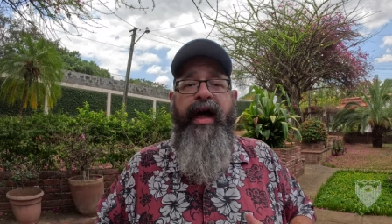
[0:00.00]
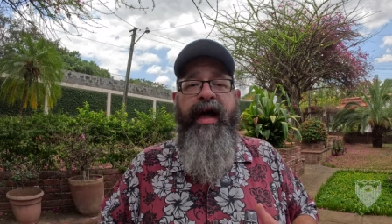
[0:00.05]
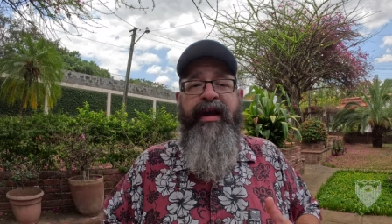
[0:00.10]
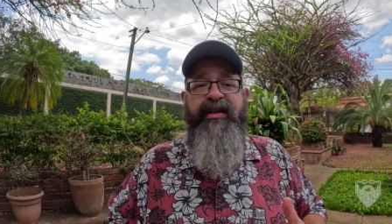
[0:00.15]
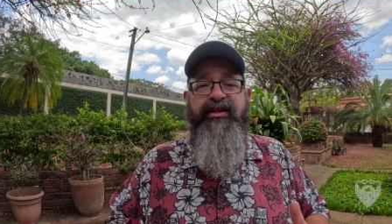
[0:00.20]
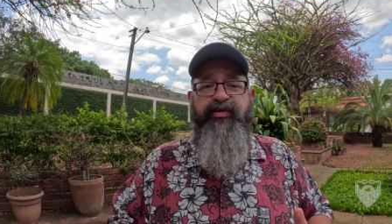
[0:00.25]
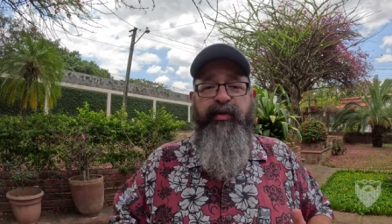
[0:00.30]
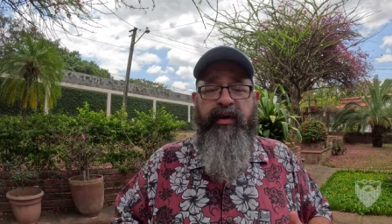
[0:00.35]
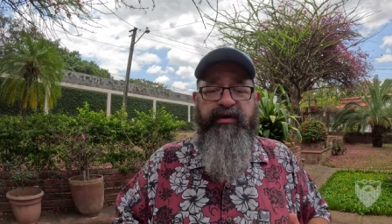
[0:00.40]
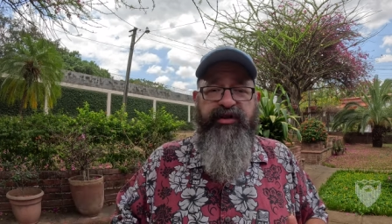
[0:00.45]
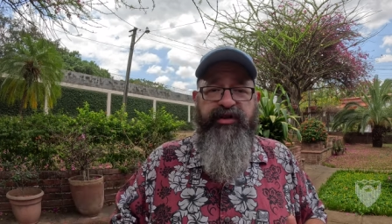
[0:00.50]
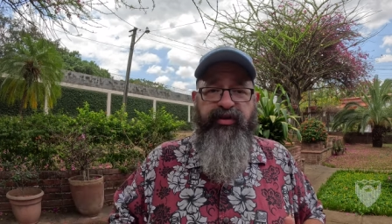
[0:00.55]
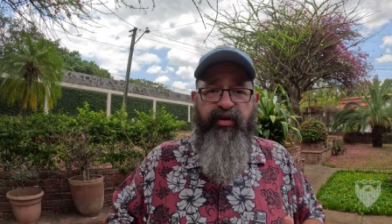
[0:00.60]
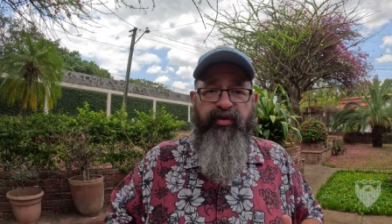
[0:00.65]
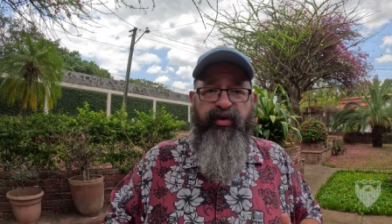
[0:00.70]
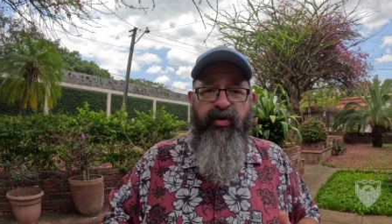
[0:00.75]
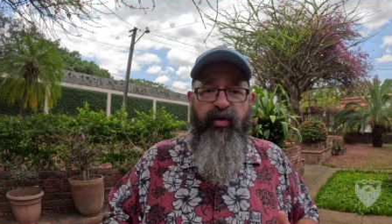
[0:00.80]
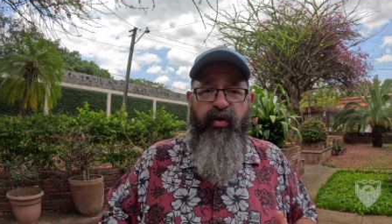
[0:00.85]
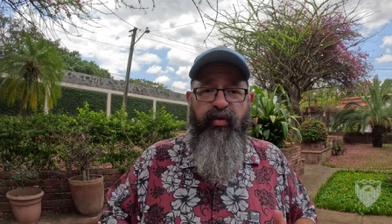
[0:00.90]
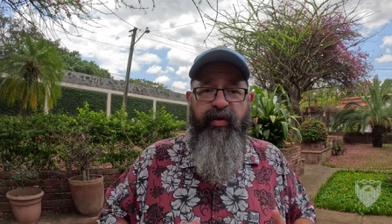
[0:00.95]
and it's registered
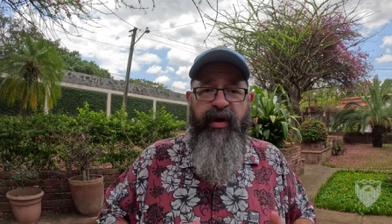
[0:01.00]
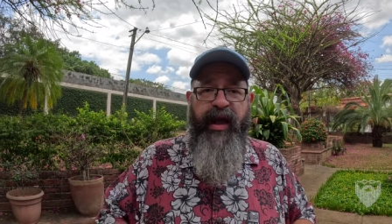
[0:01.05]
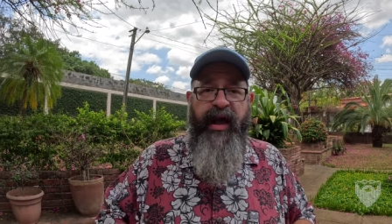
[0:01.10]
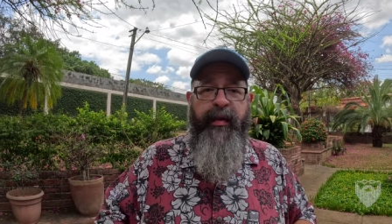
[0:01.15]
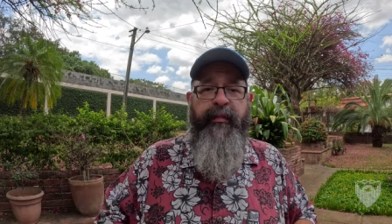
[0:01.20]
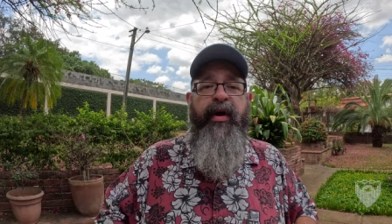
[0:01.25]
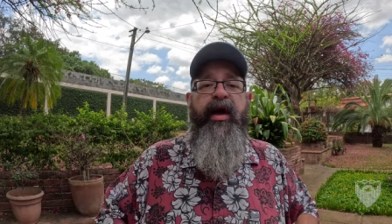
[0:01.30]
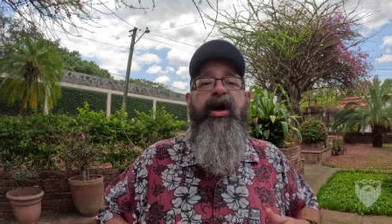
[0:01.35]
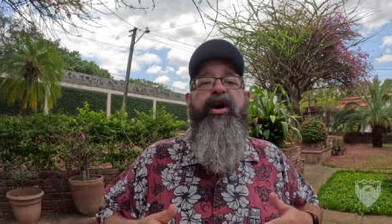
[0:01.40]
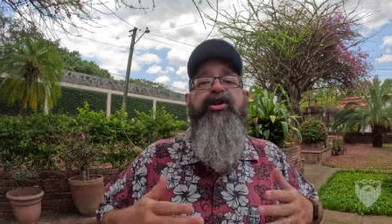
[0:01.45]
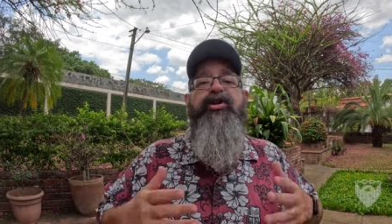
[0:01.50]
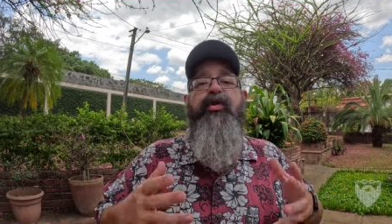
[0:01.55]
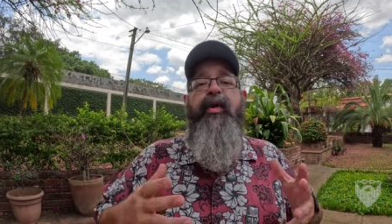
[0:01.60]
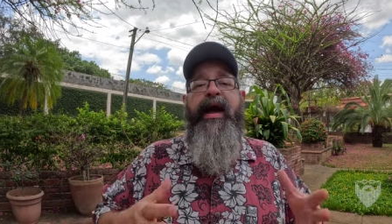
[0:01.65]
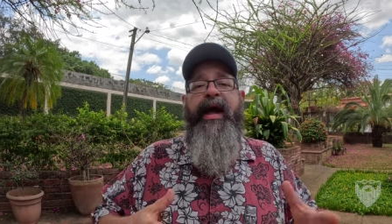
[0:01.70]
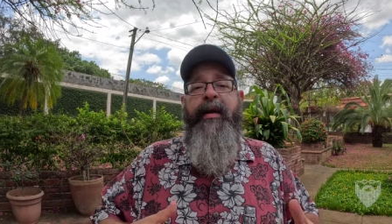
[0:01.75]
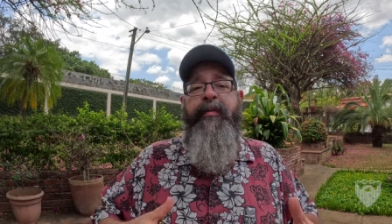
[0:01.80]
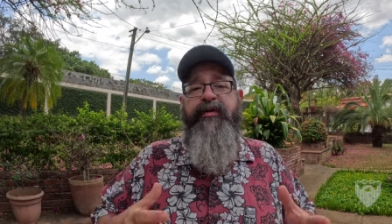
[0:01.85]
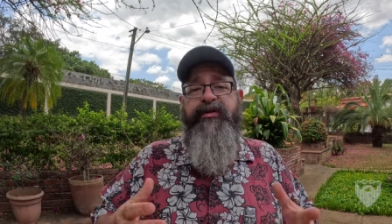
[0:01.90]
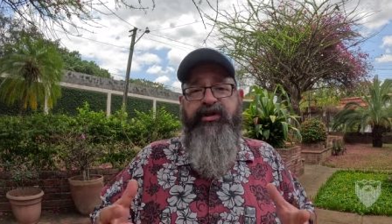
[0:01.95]
in your own name, you're
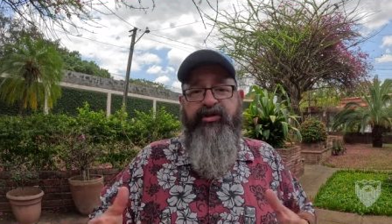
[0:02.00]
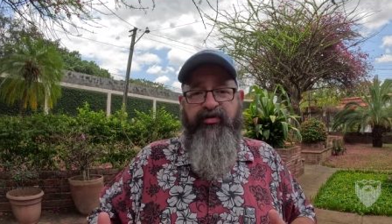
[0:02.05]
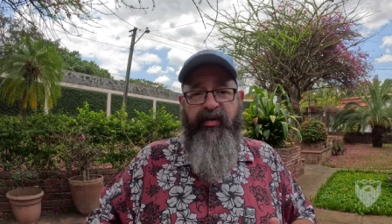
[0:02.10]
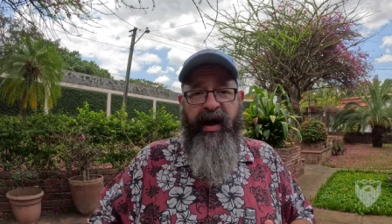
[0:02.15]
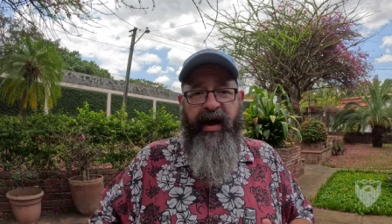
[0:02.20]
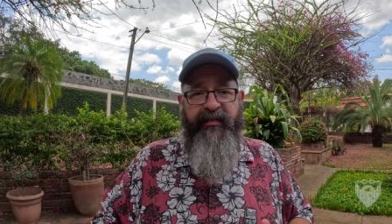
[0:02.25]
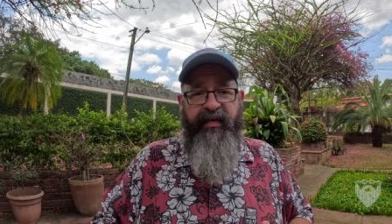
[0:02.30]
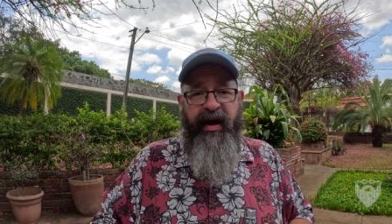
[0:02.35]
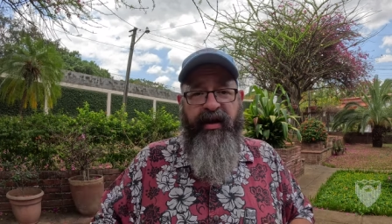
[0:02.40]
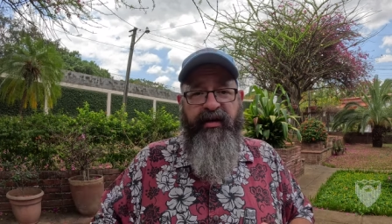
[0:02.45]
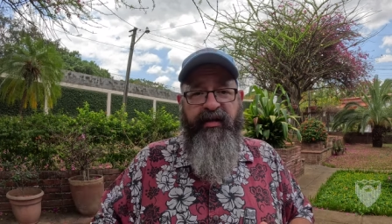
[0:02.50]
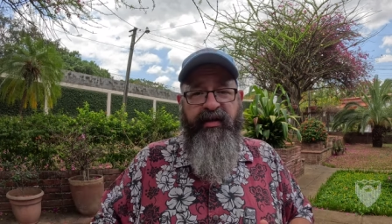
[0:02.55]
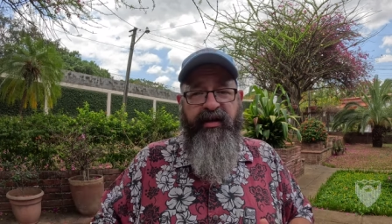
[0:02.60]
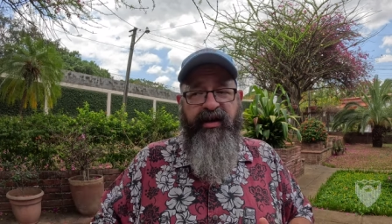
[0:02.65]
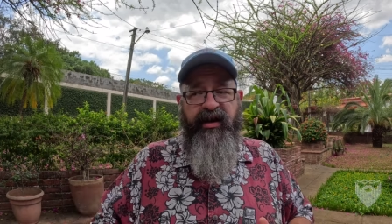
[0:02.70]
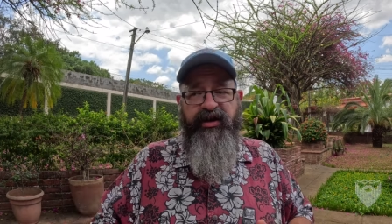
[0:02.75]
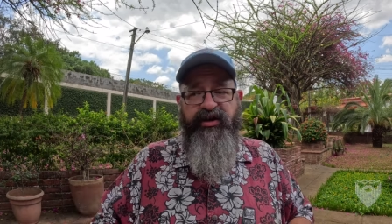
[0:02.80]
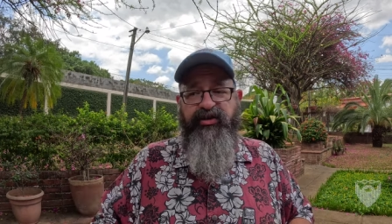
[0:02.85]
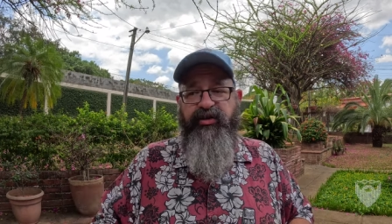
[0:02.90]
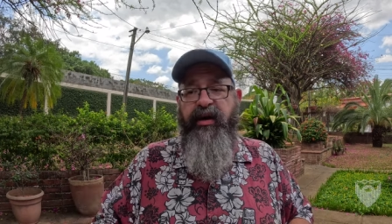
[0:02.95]
able to drive out of the
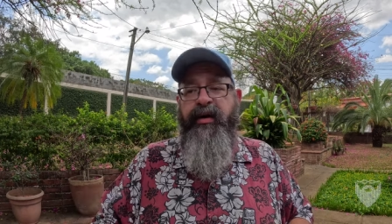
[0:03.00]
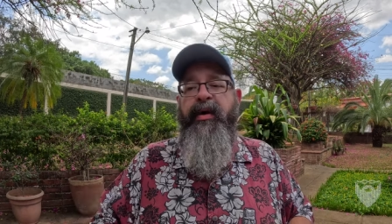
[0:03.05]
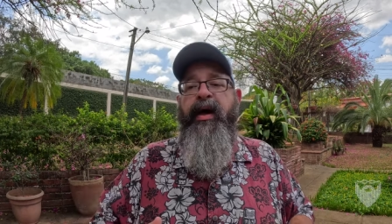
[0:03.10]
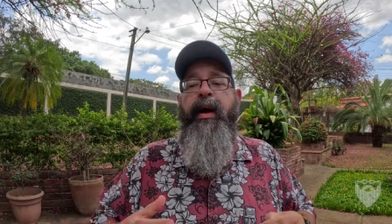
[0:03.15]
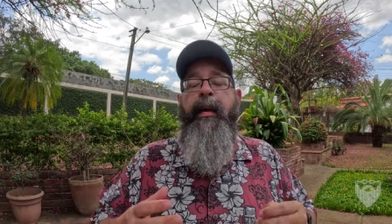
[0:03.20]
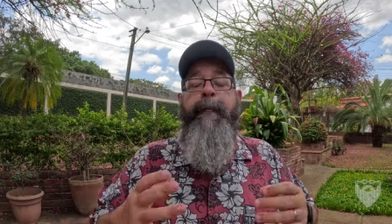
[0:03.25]
country.